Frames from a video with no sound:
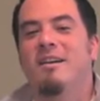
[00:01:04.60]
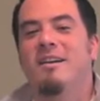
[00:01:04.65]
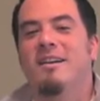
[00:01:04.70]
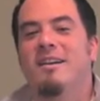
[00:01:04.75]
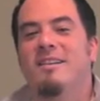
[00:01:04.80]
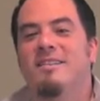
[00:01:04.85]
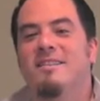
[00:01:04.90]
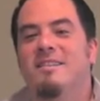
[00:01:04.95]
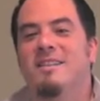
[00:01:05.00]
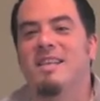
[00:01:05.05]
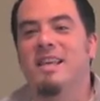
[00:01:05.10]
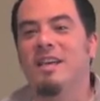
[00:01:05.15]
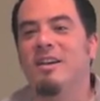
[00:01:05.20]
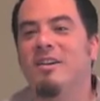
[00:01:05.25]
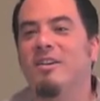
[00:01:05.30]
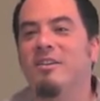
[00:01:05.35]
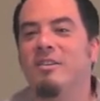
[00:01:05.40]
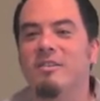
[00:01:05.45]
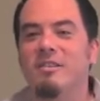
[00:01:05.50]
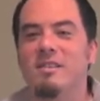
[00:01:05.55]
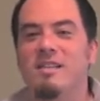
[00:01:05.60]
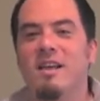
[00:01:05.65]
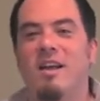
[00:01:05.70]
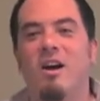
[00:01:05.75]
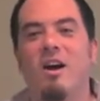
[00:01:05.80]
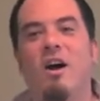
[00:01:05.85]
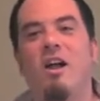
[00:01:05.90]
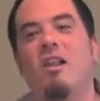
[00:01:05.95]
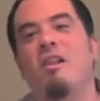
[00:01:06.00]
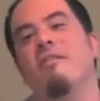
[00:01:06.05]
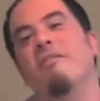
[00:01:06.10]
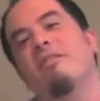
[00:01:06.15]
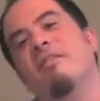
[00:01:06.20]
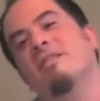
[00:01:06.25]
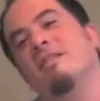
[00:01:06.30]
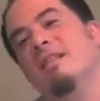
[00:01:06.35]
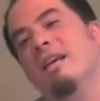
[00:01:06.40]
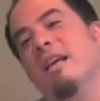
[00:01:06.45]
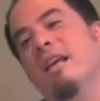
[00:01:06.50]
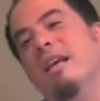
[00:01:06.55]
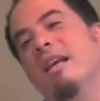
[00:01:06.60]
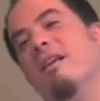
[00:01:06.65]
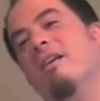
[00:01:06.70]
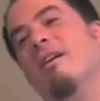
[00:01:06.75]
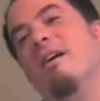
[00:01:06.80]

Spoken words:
skills that all of us need